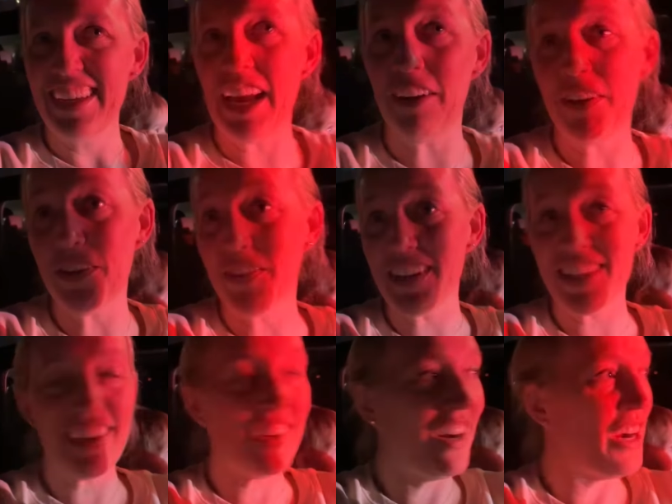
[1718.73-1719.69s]
Yeah, we weren't in
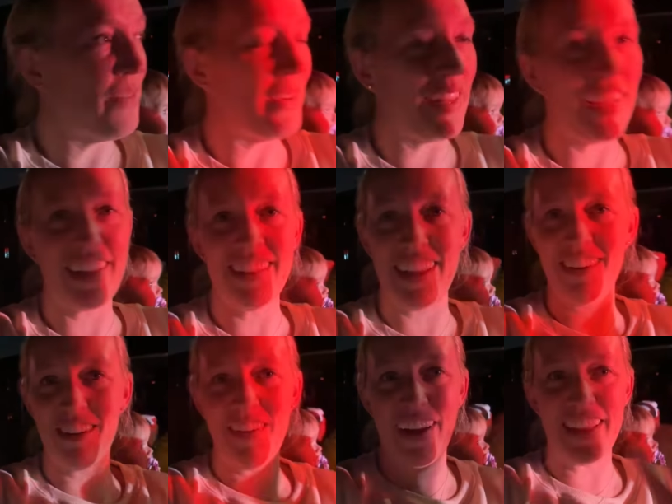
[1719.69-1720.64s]
the car, but they
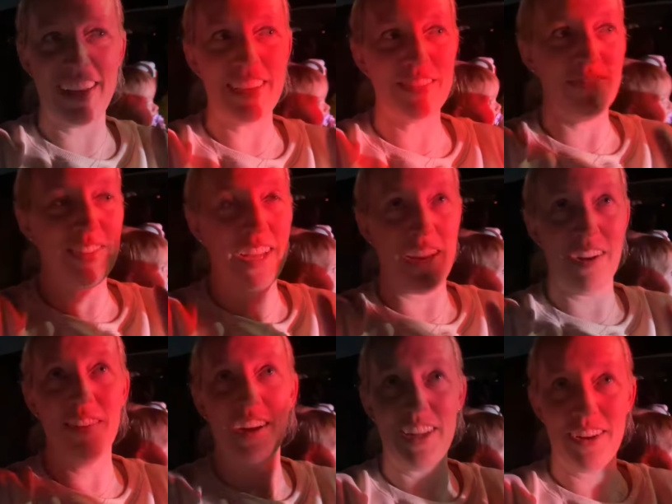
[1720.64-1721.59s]
reminded us, stay
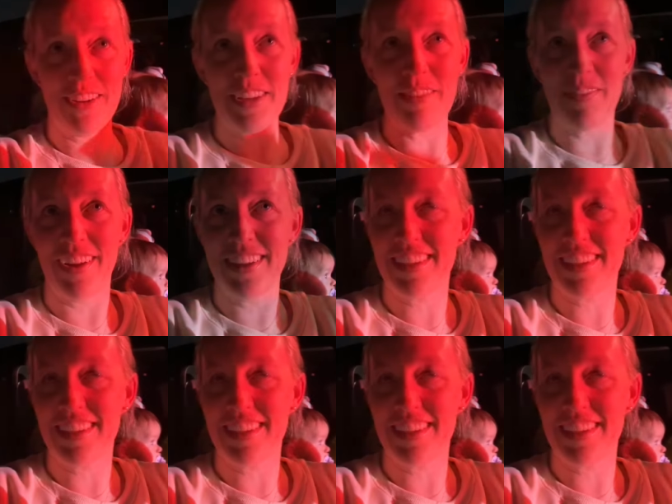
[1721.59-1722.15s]
in your seatbelts